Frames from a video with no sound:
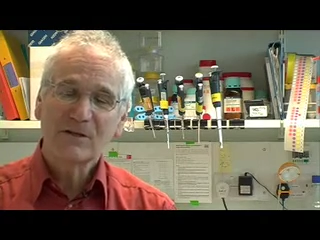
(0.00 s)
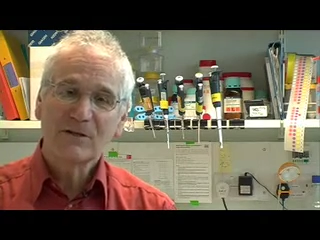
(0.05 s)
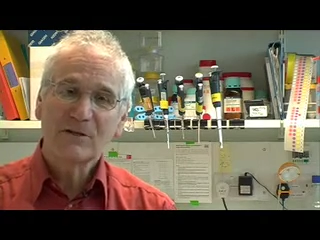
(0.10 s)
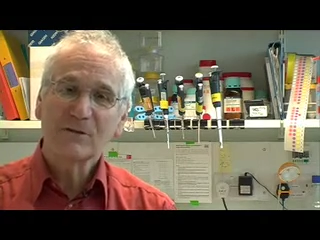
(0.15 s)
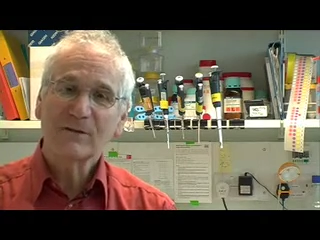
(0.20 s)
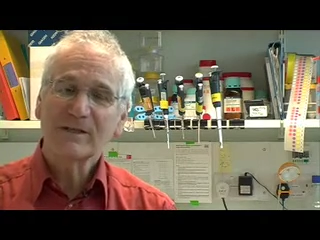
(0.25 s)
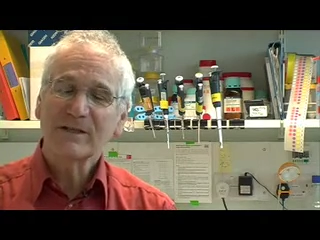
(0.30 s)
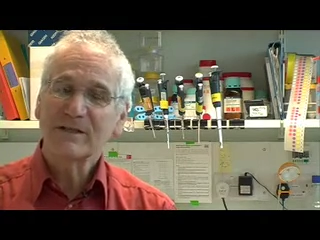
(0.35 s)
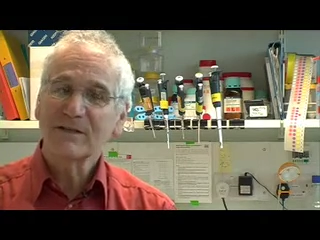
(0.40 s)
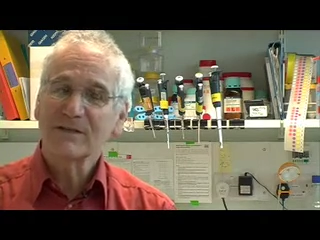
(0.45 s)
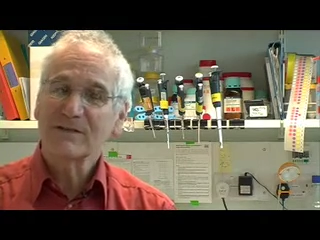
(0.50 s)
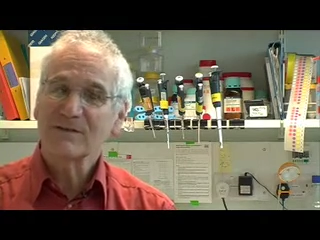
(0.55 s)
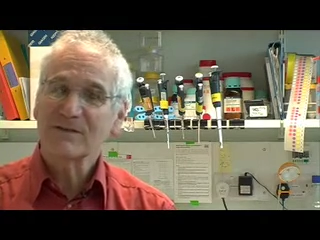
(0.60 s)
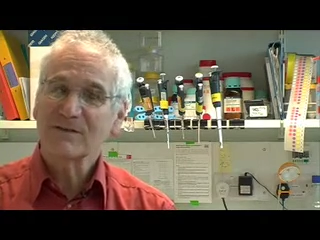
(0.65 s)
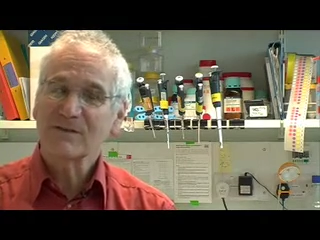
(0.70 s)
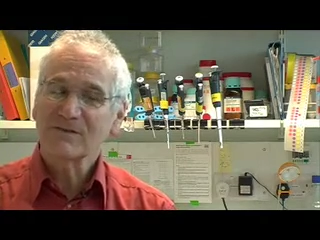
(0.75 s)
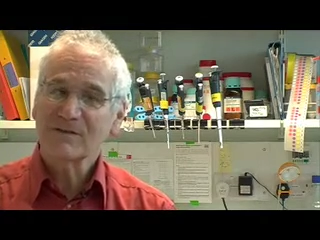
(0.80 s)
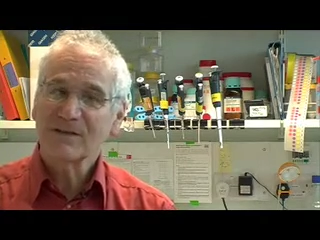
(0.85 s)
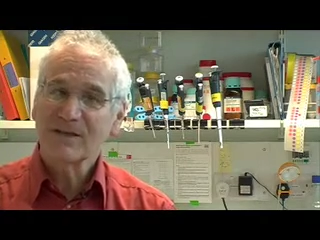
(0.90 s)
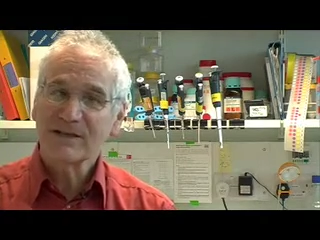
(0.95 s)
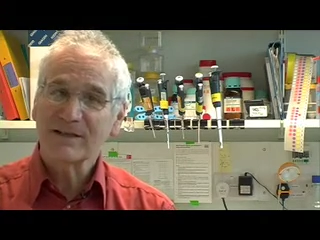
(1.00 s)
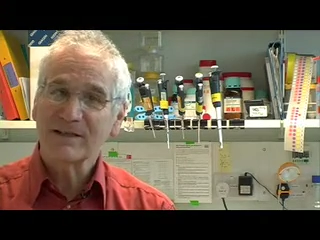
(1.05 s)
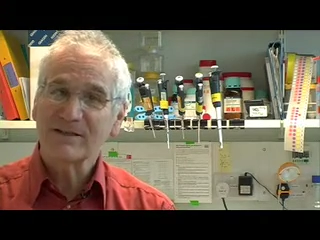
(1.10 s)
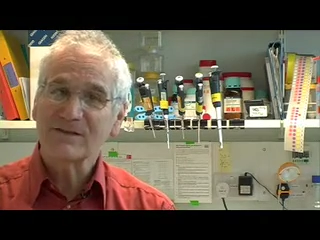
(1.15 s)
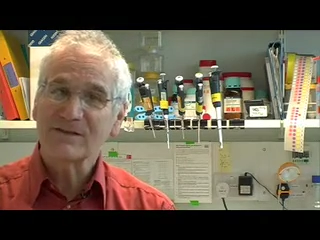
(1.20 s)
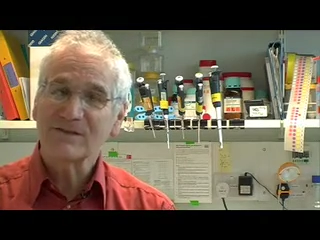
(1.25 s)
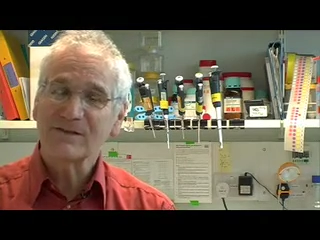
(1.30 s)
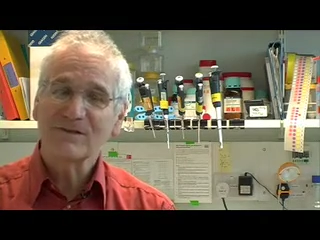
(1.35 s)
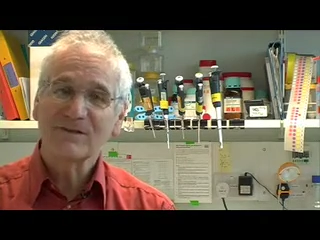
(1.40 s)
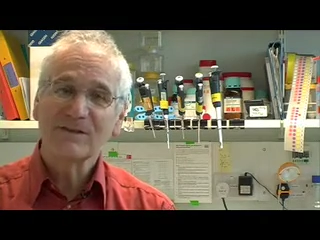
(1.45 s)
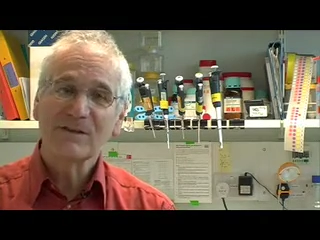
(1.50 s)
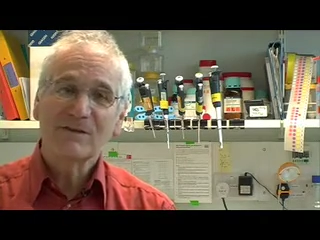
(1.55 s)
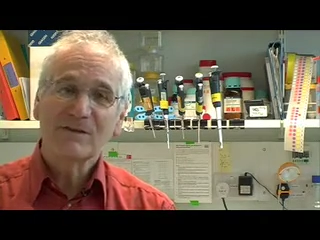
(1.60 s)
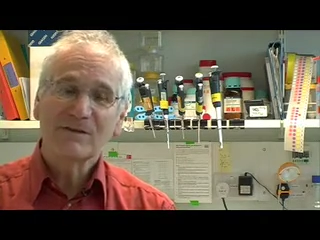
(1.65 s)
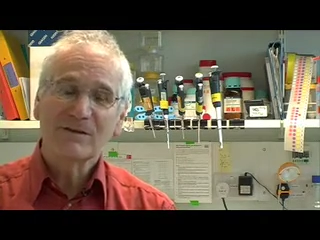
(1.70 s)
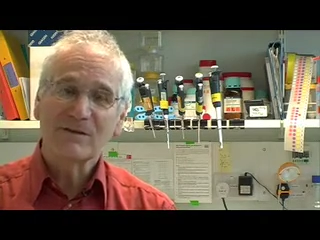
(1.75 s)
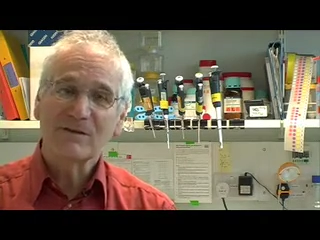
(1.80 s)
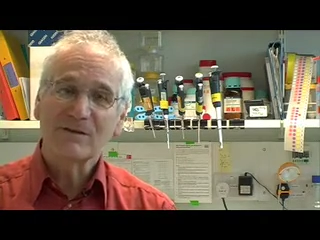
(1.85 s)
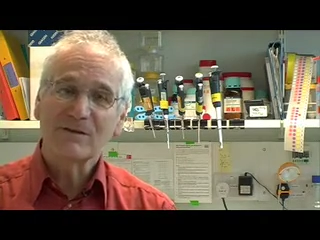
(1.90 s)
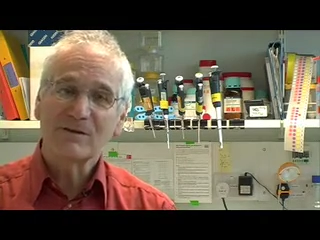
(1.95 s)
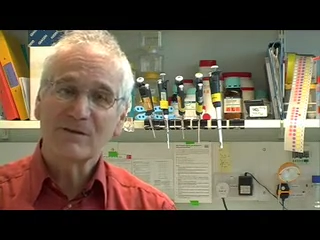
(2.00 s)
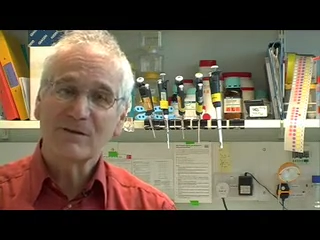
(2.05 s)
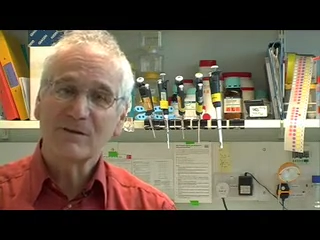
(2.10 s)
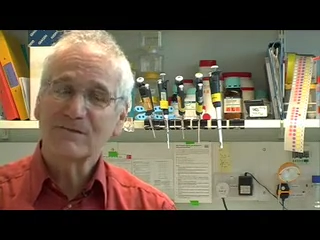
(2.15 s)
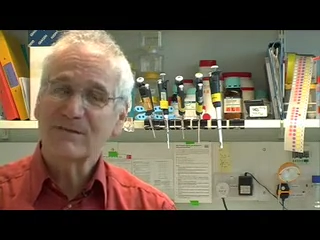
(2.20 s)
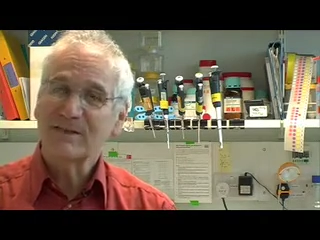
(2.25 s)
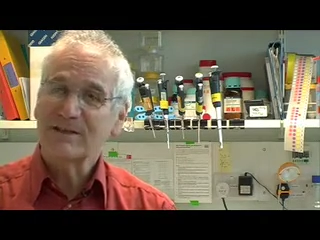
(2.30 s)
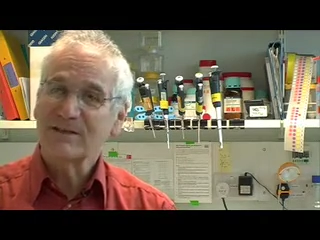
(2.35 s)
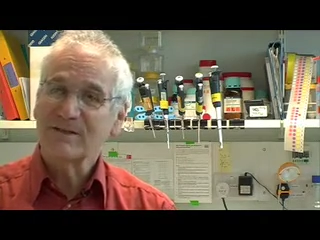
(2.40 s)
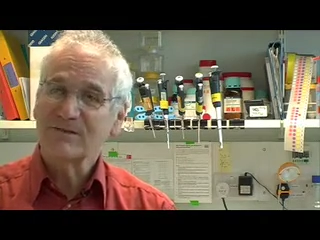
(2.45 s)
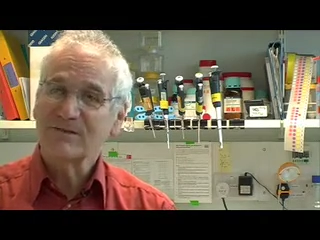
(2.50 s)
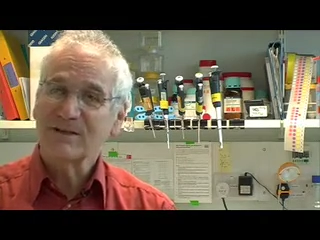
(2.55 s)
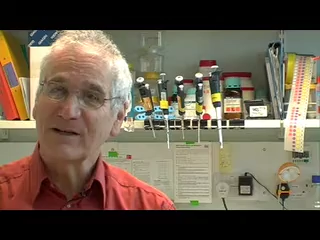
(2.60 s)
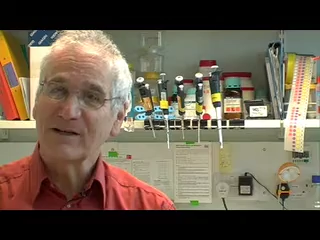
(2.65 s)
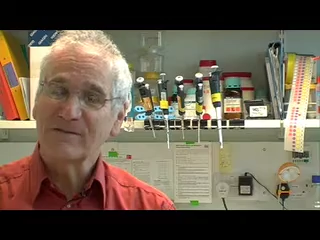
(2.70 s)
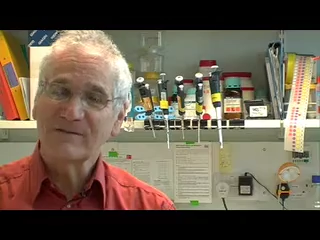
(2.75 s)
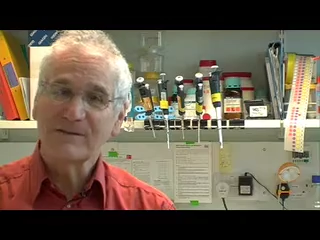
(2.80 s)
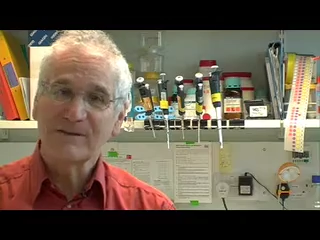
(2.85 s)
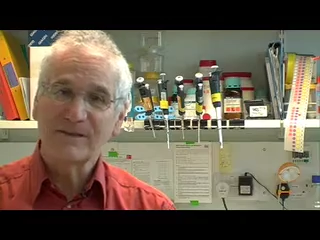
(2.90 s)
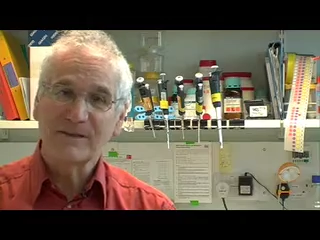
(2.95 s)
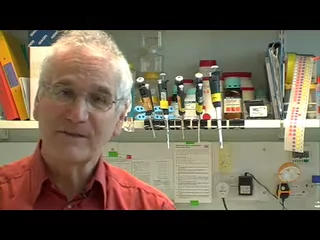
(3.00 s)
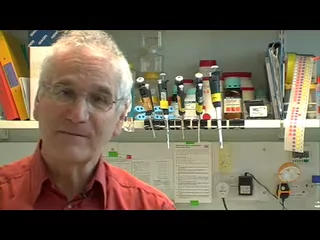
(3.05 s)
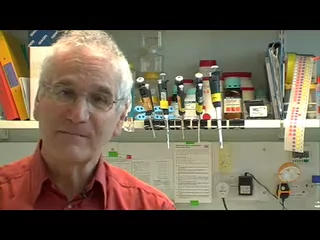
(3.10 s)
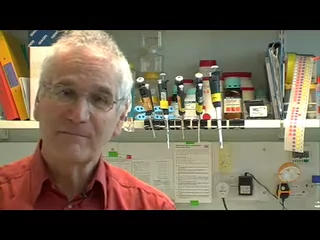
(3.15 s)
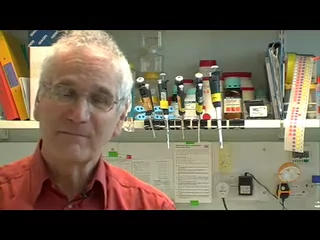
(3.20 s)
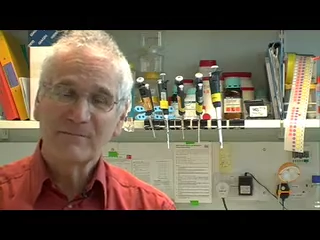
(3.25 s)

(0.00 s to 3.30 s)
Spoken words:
looking at the science of HIV.